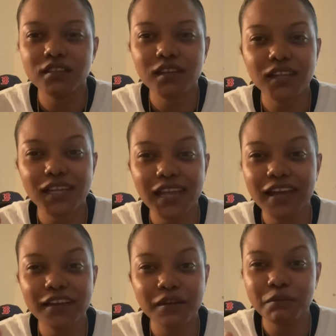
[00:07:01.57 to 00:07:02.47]

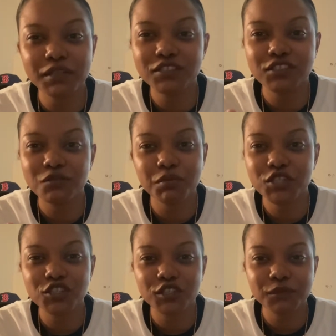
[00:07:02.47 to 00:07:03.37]
like a bitch's
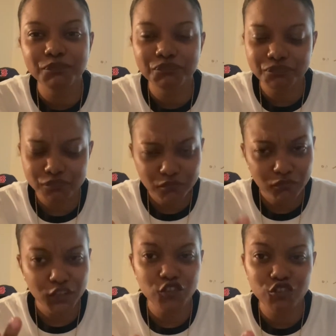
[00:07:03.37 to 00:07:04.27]
picture.
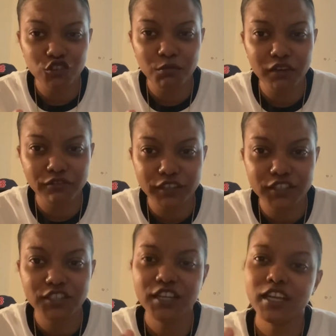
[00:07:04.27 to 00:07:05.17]
Excuse my French.
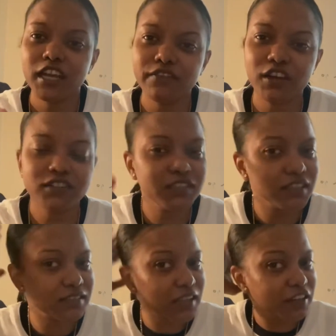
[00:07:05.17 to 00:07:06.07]
If y'all see
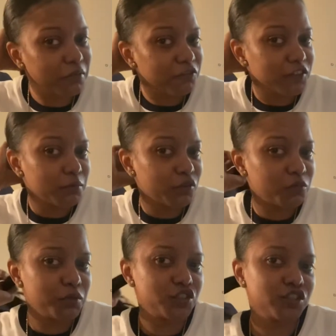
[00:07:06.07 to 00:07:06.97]
us like a female's
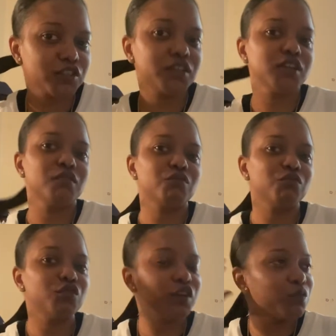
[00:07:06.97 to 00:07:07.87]
picture
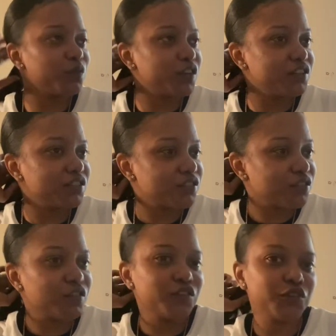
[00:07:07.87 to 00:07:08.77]
more than once
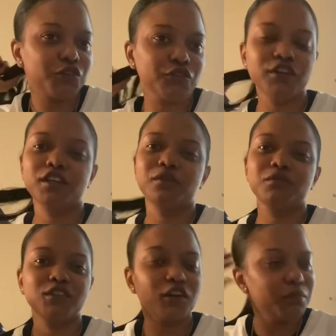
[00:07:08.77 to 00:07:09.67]
on the gram,
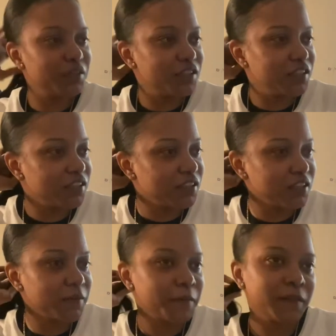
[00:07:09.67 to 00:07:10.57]
y'all be heated.
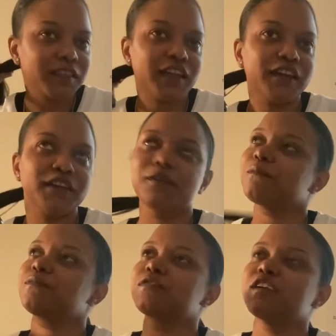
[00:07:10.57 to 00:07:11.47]
Like
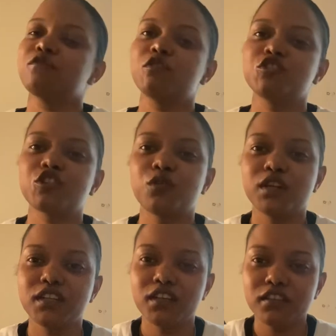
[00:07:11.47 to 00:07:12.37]
if we're showing
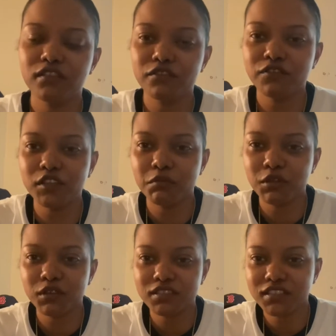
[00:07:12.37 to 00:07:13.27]
another female
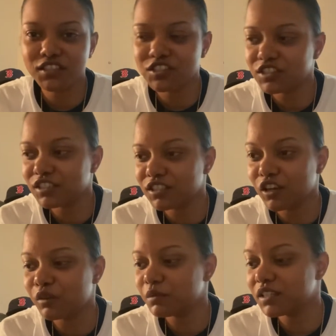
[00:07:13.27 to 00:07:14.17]
attention,
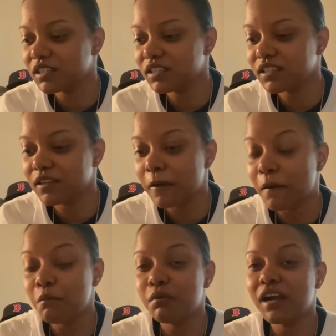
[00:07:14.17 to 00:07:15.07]
y'all be heated.
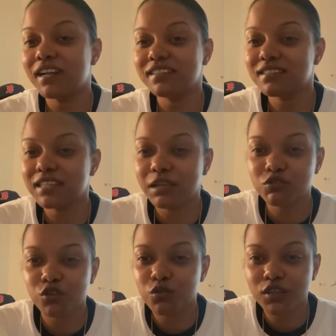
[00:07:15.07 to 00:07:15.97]
But at the same
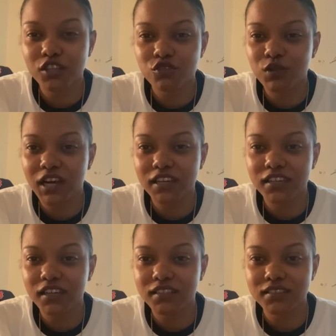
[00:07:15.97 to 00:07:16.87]
token, you gotta
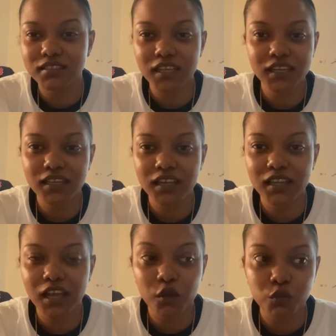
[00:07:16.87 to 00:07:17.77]
understand that
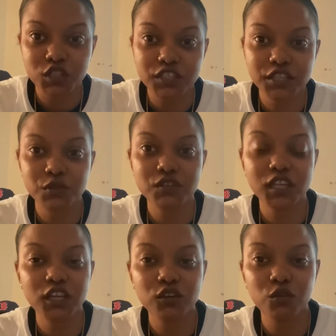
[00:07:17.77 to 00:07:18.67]
like we're still
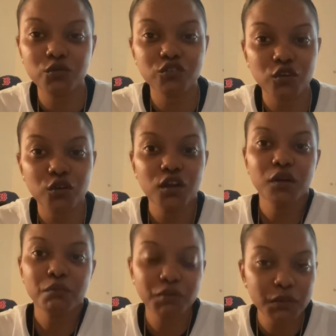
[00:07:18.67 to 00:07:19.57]
single. So
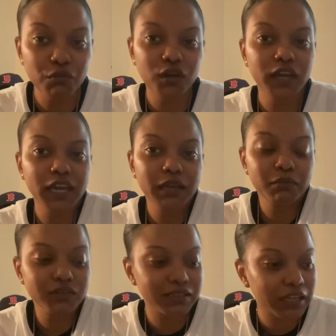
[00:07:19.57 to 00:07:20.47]
people are able
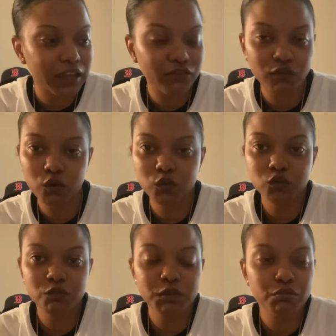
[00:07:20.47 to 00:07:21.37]
to like photos.
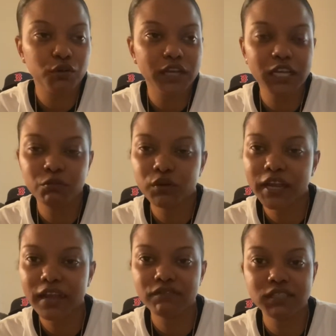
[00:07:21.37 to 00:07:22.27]
People are able to
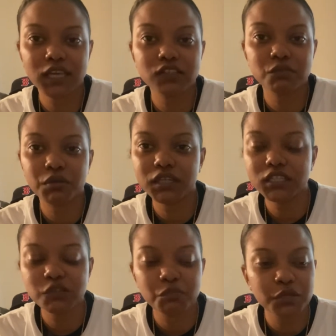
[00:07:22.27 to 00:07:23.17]
have text
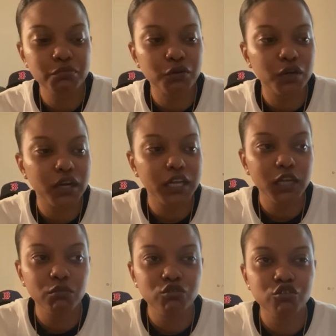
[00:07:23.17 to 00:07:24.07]
buddies. People are
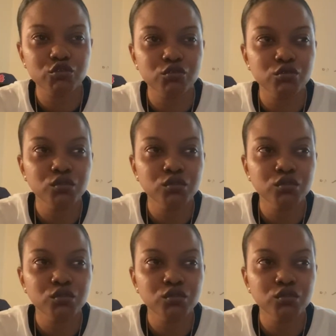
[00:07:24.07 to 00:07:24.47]
able to